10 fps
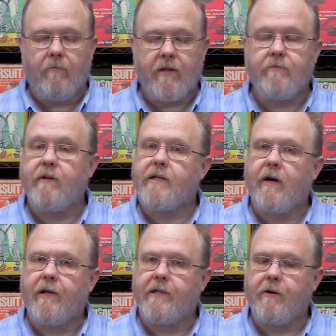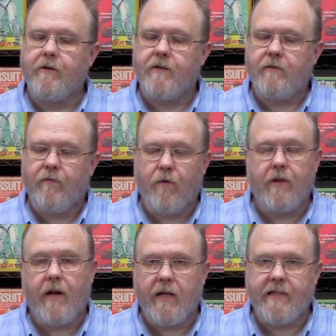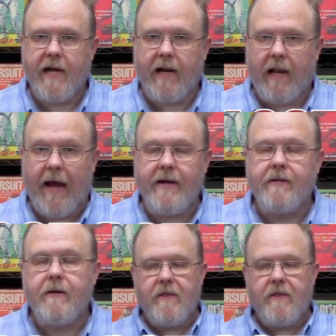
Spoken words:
This one is called Search for the Lost Satellite.